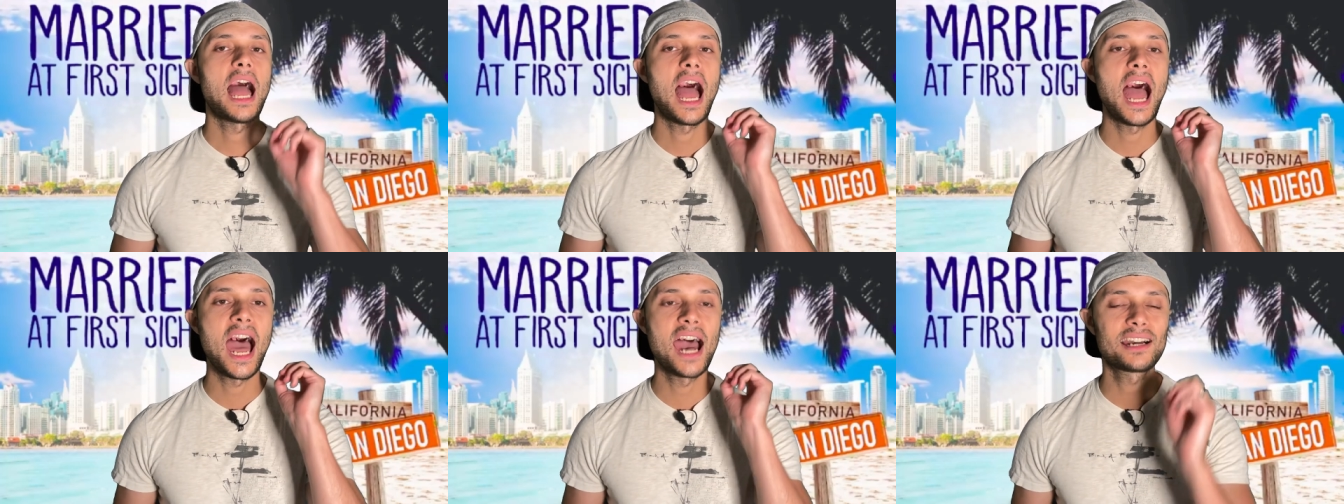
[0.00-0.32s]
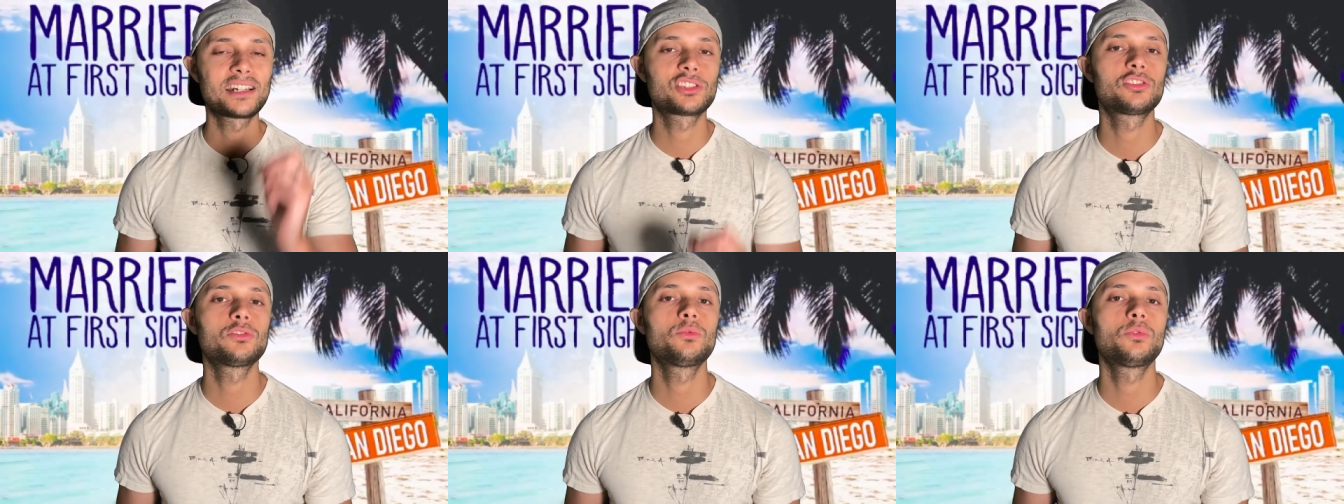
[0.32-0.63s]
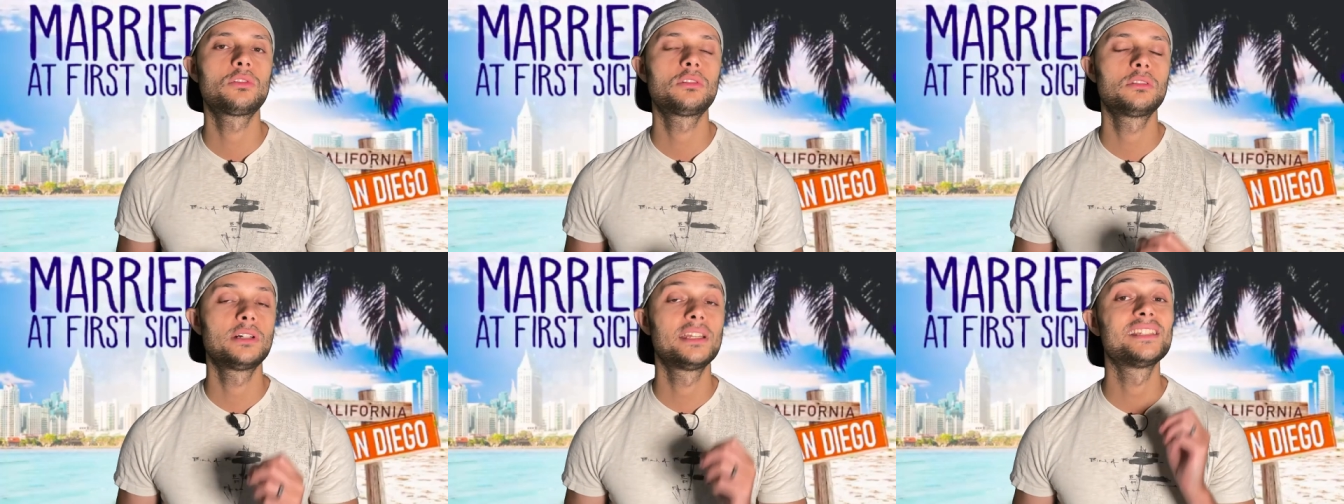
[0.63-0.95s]

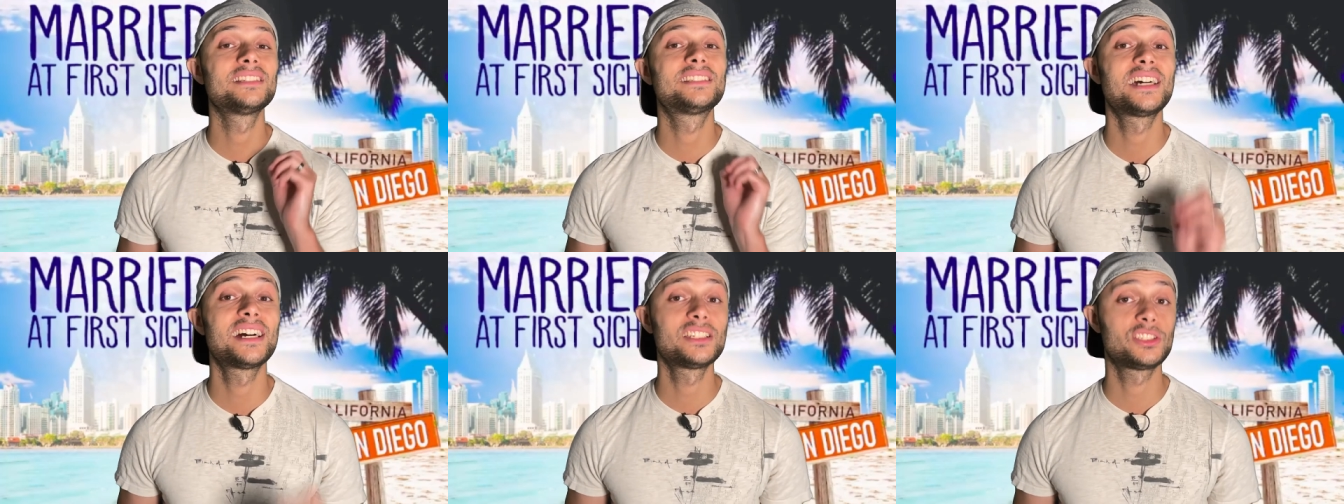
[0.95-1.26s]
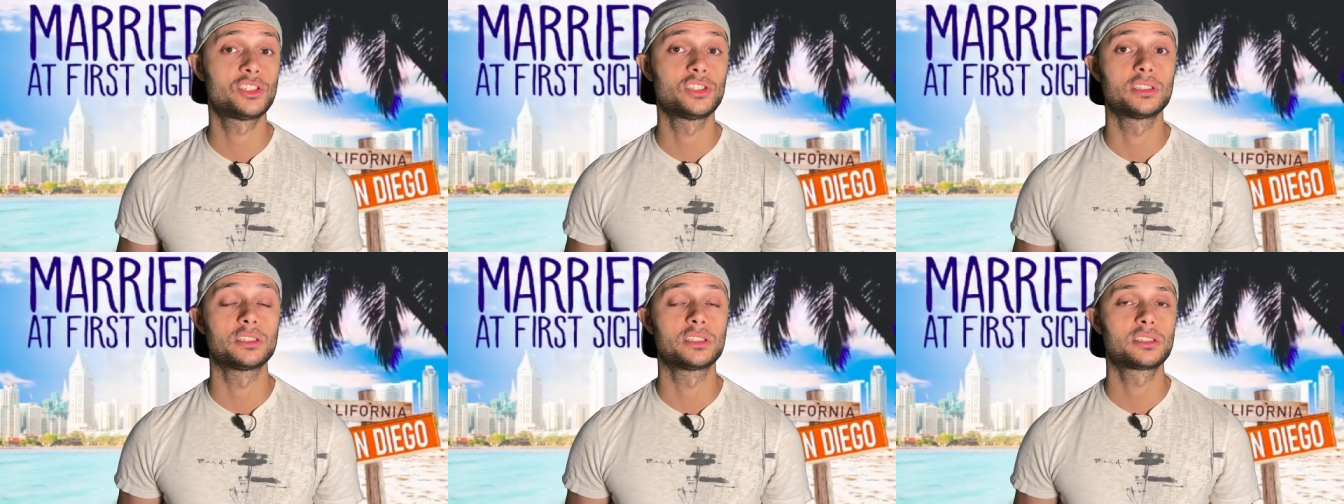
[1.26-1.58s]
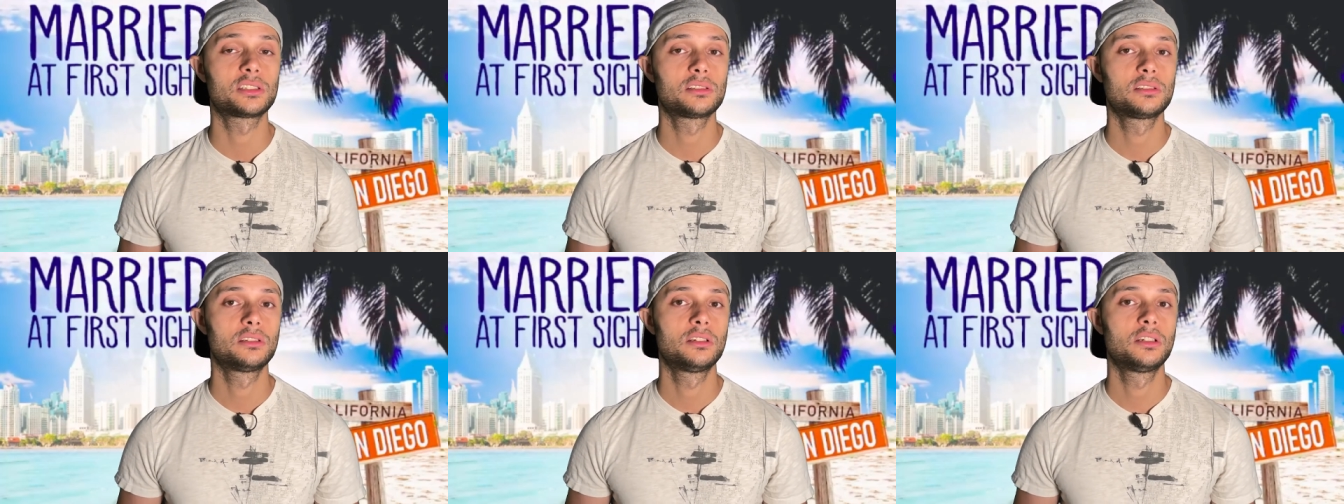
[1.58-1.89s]
actual
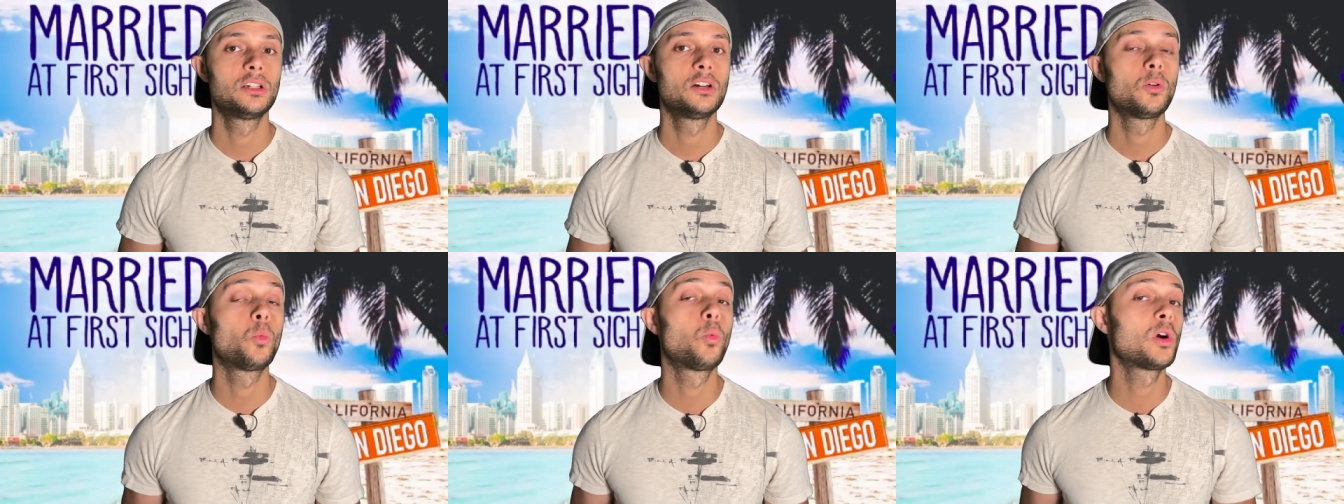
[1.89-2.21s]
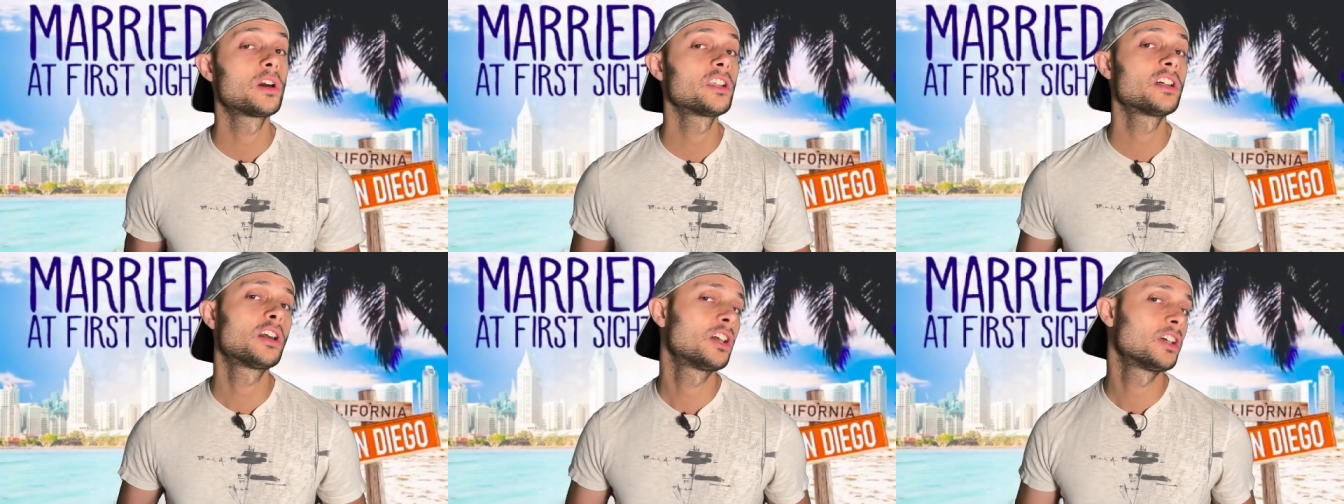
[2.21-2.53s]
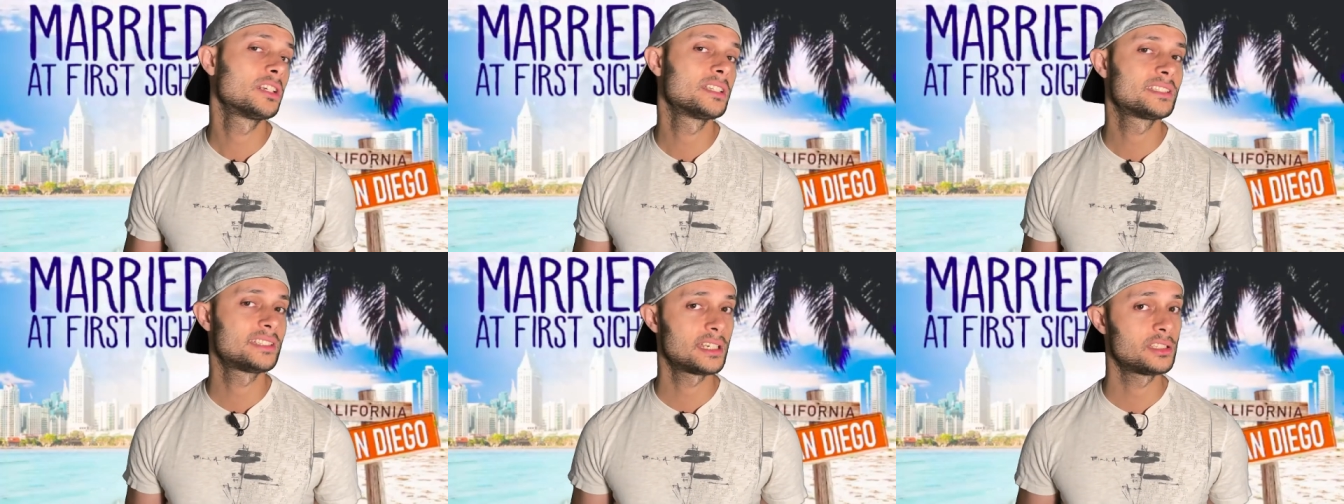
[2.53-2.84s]
intentions? What are her
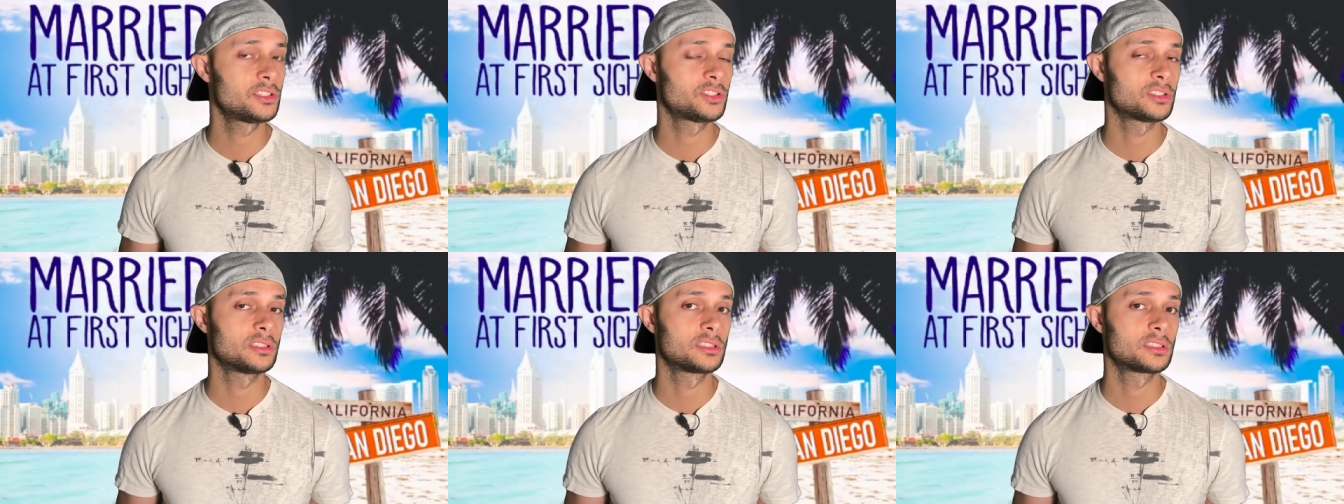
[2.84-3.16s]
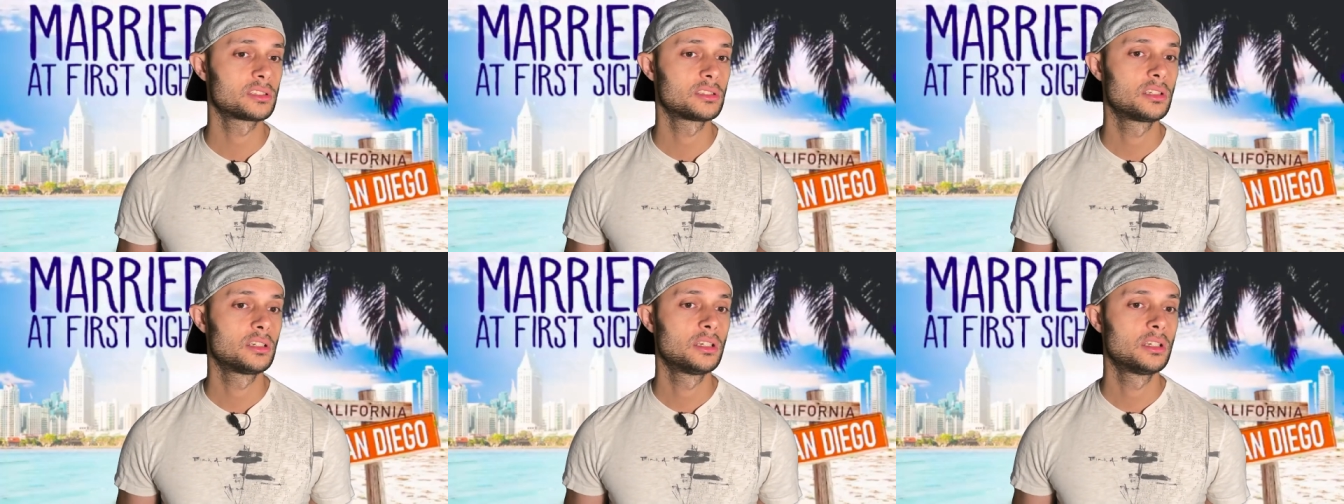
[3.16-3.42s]
intentions?